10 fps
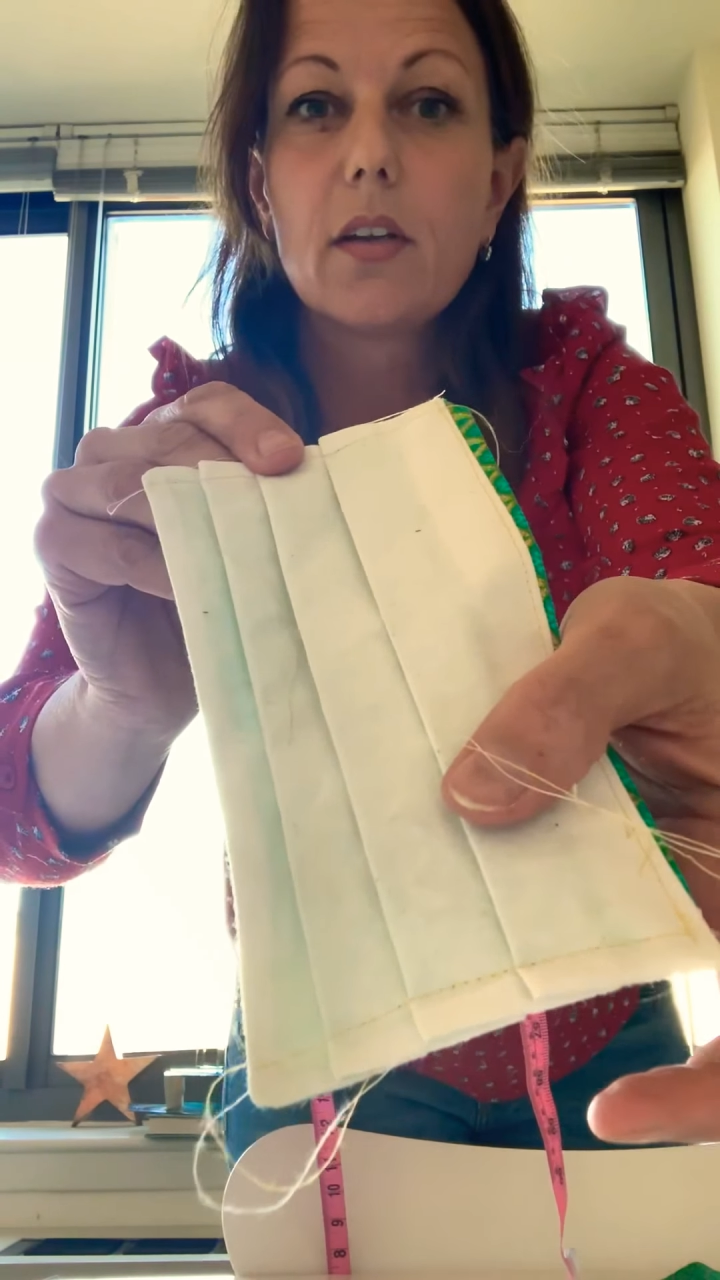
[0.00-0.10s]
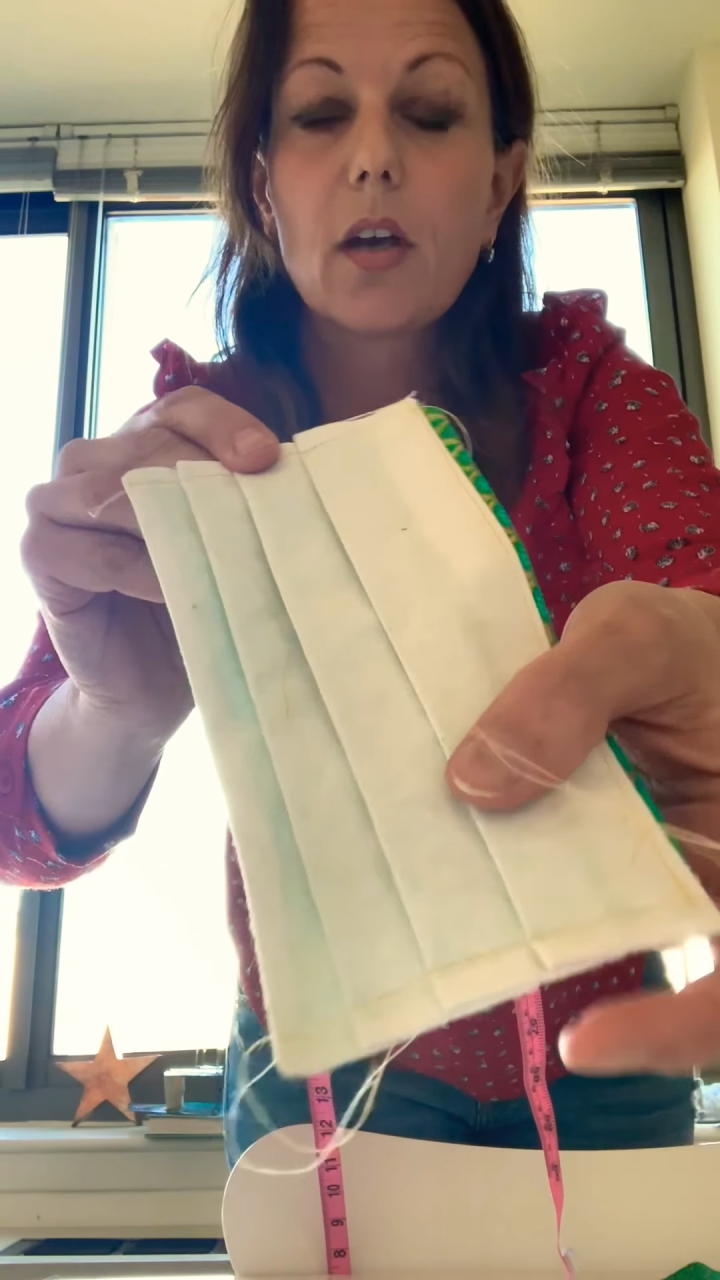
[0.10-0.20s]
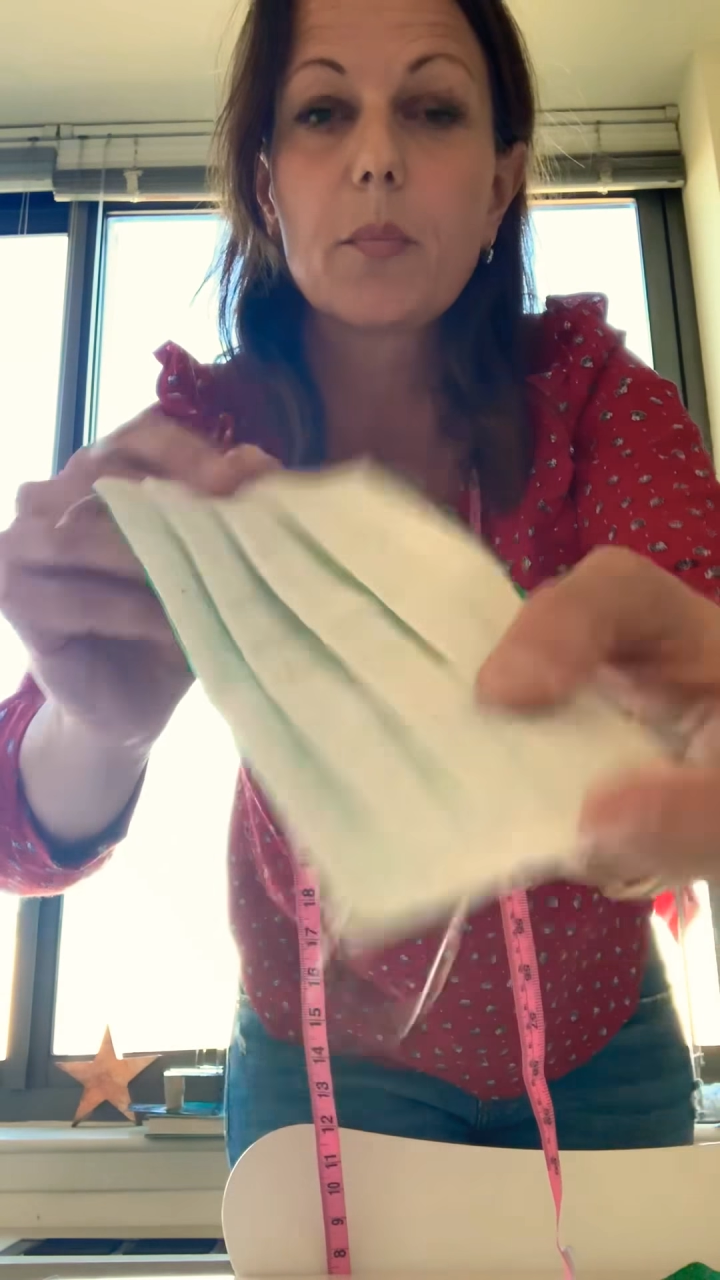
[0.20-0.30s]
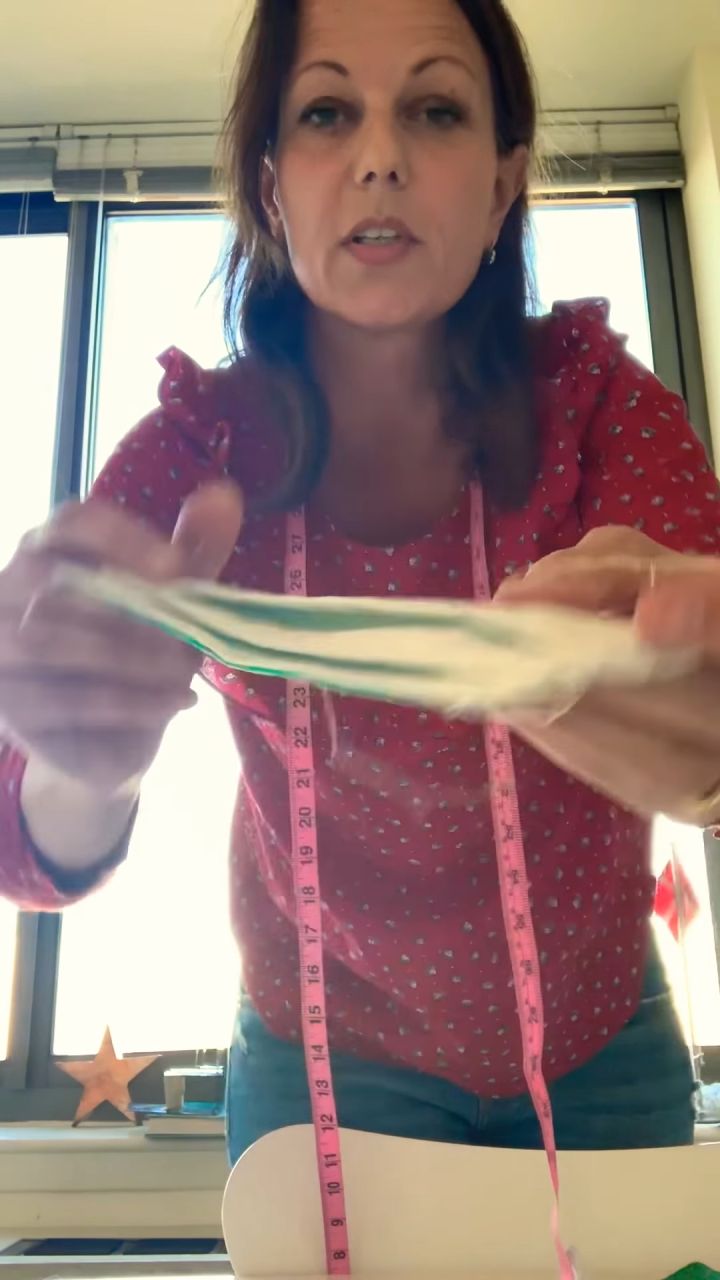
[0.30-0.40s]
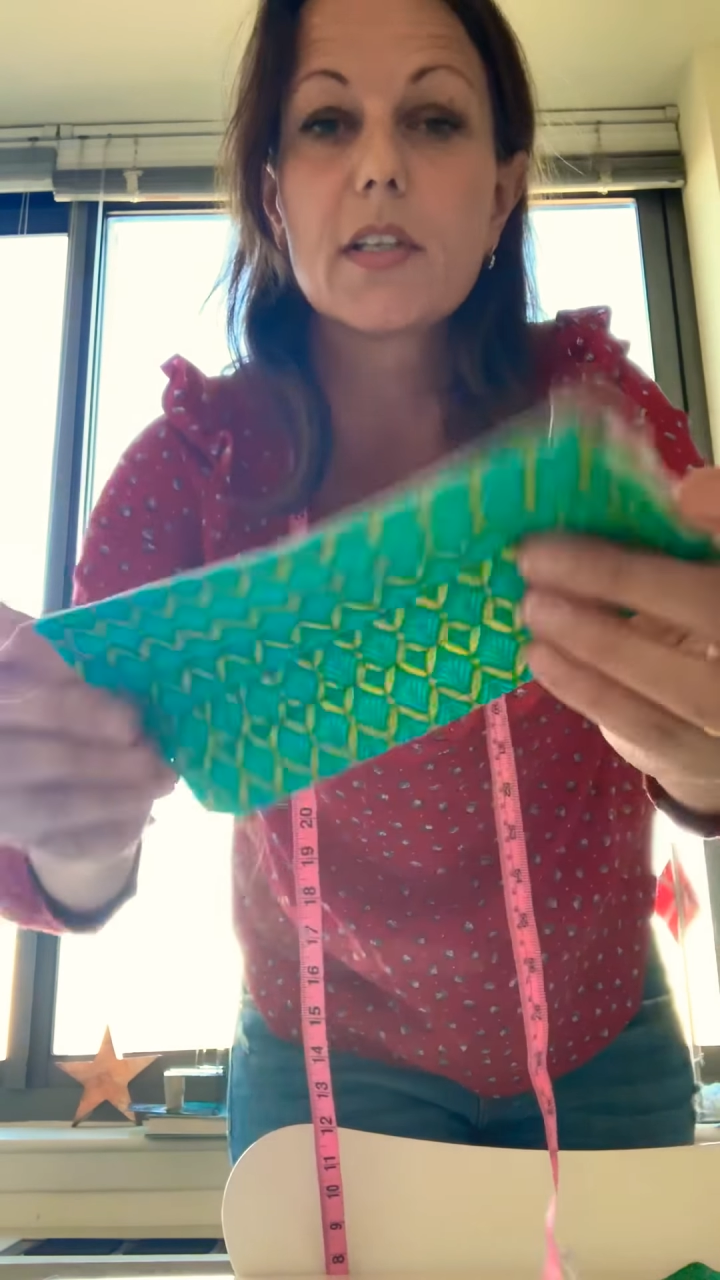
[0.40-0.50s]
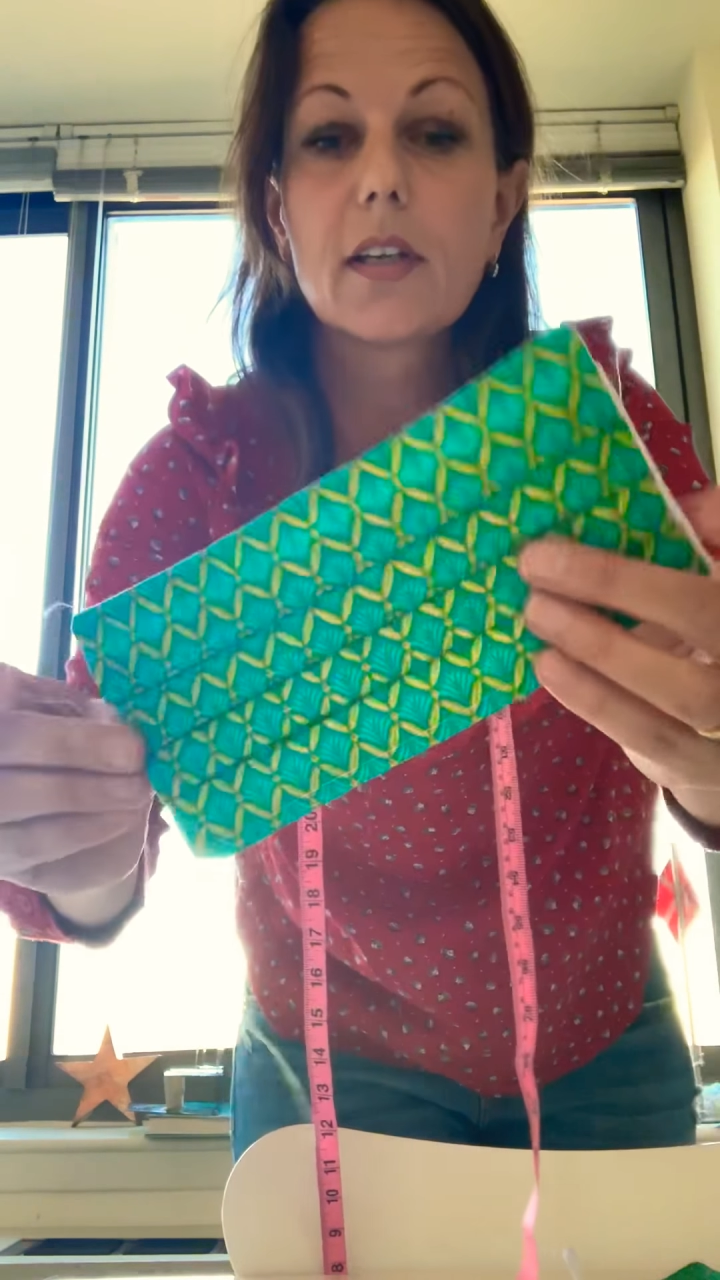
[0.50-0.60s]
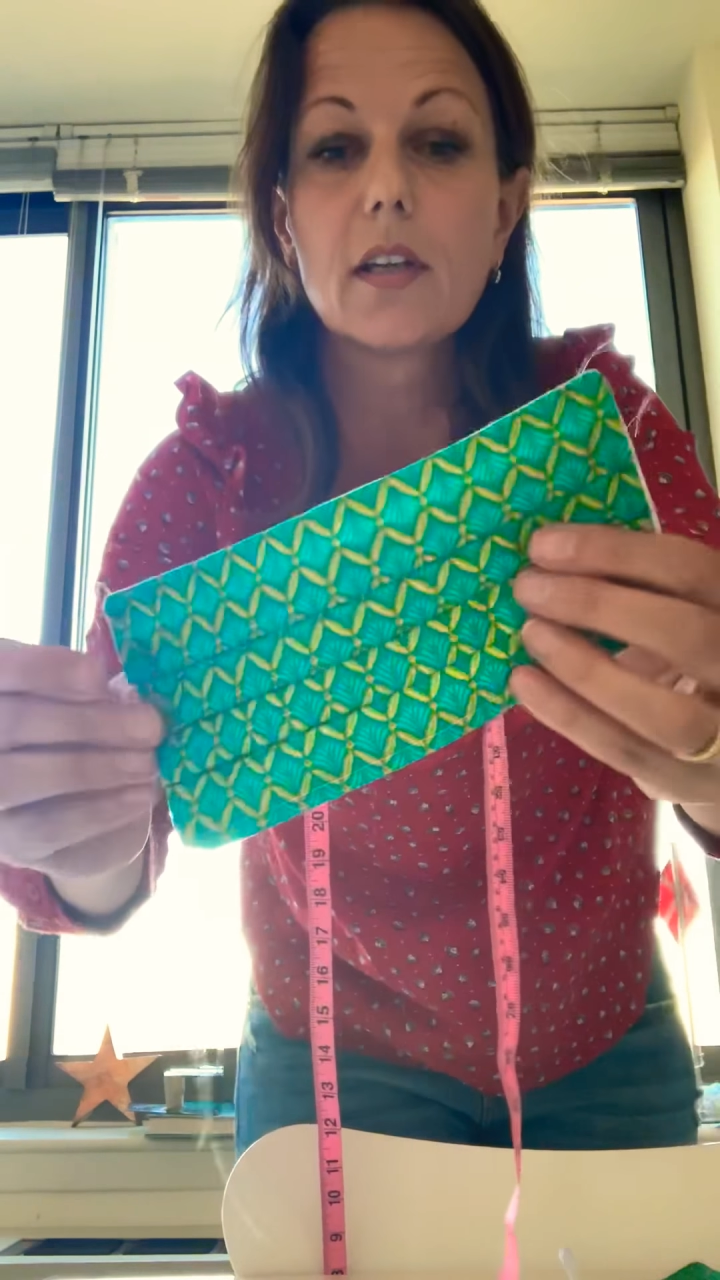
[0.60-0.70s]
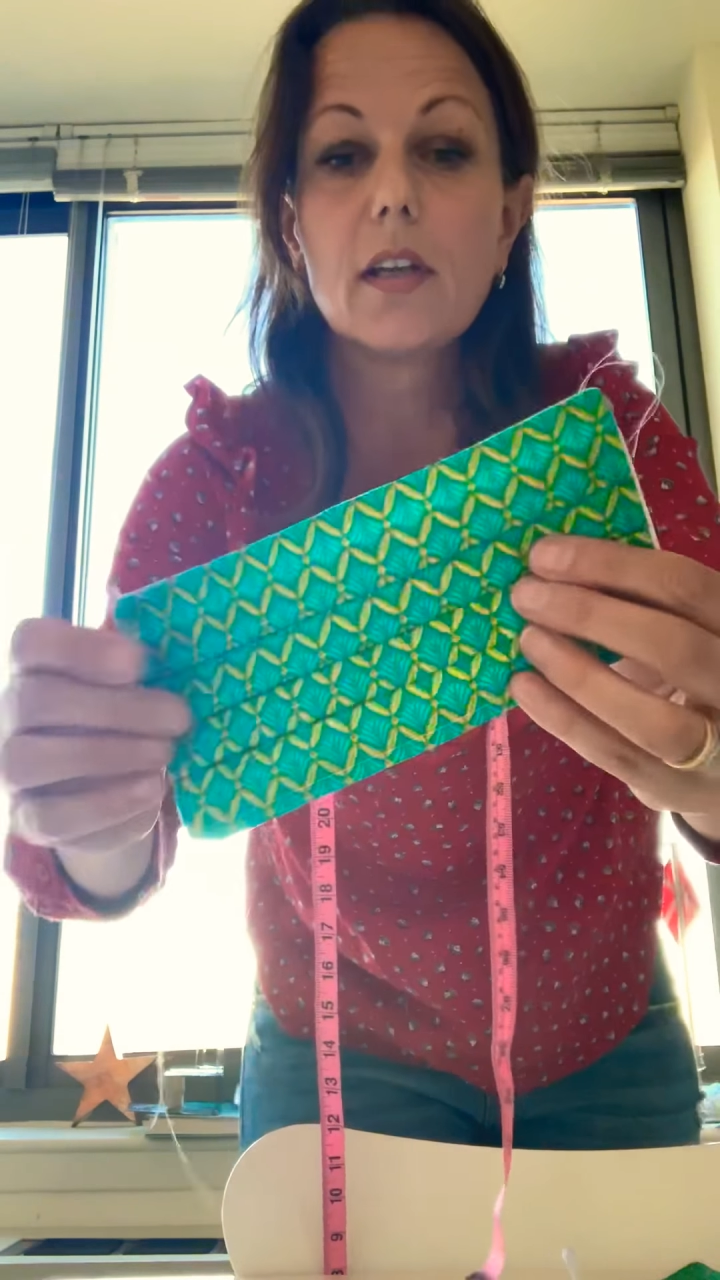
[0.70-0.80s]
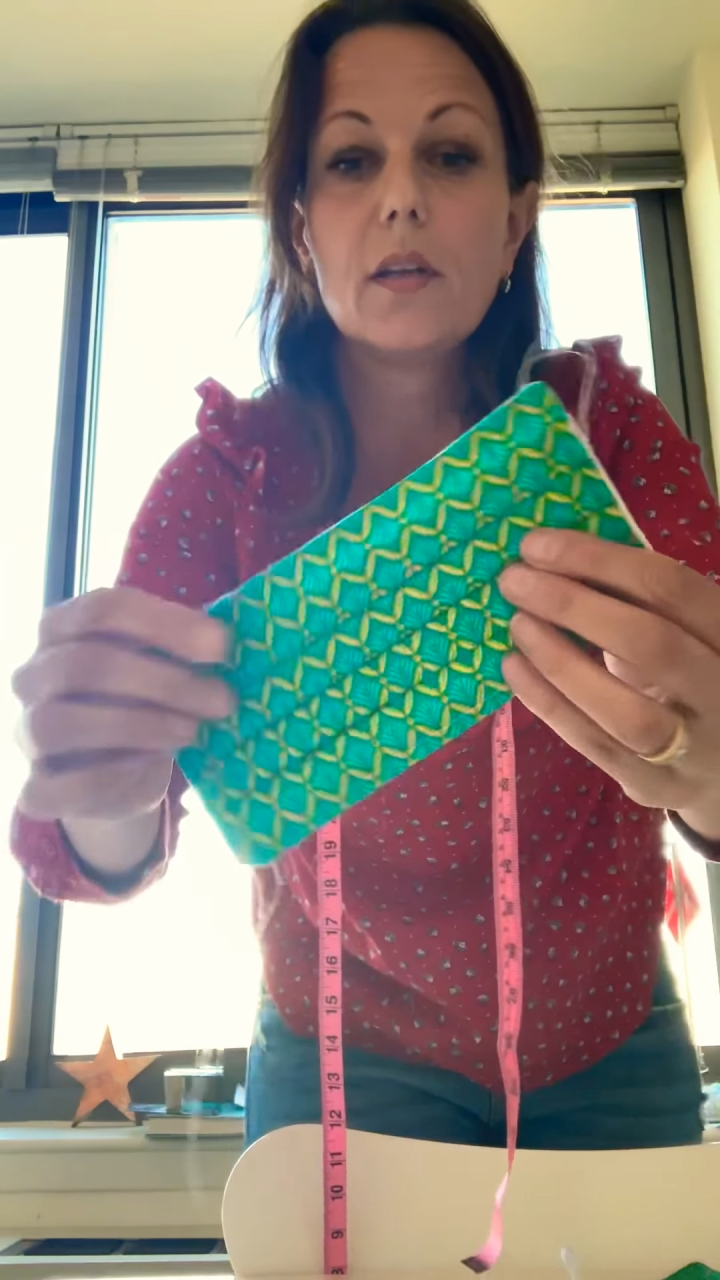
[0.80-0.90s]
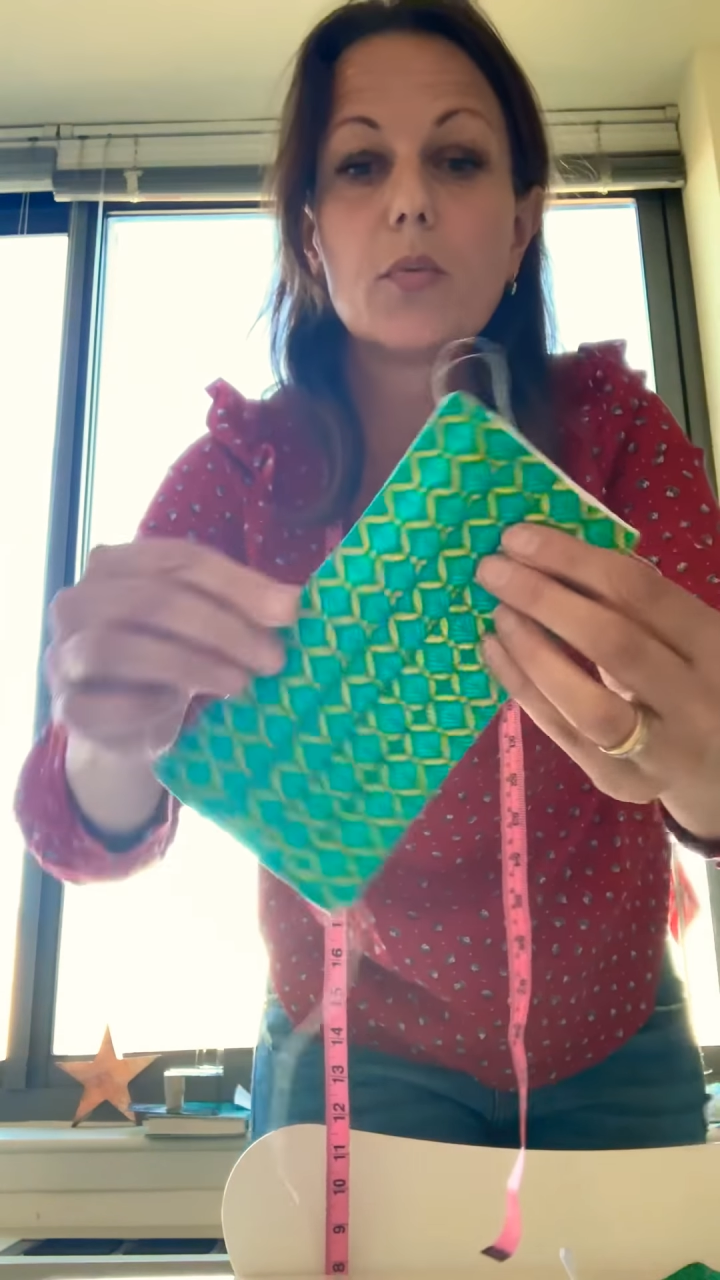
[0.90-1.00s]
not particularly